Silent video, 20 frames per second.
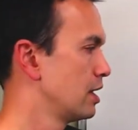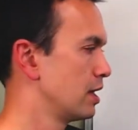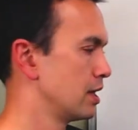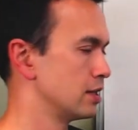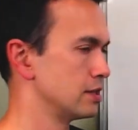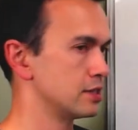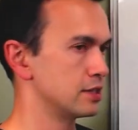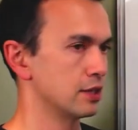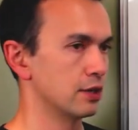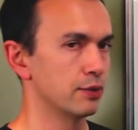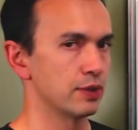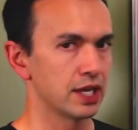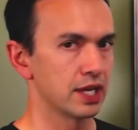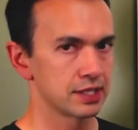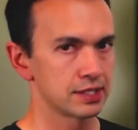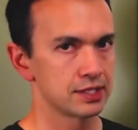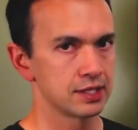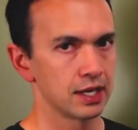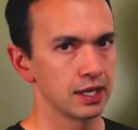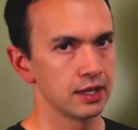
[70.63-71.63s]
And so
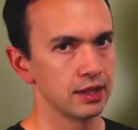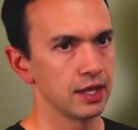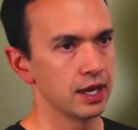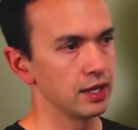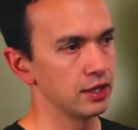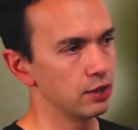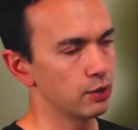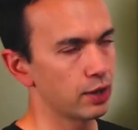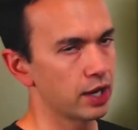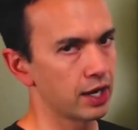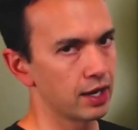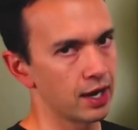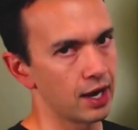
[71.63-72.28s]
that's saying that you can't